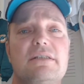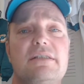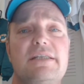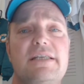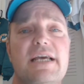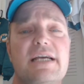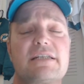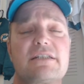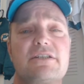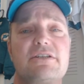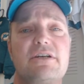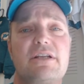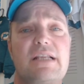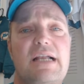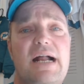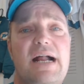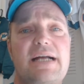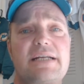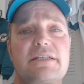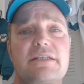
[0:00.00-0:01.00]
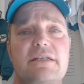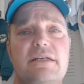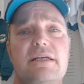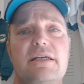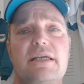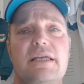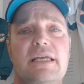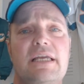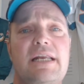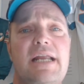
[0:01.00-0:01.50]
next to last
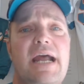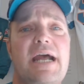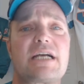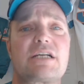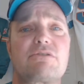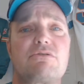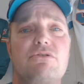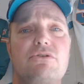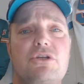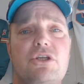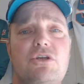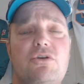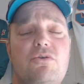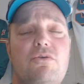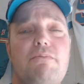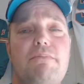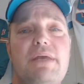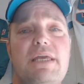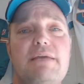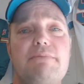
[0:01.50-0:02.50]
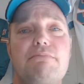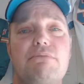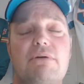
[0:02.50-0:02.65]
and actual QB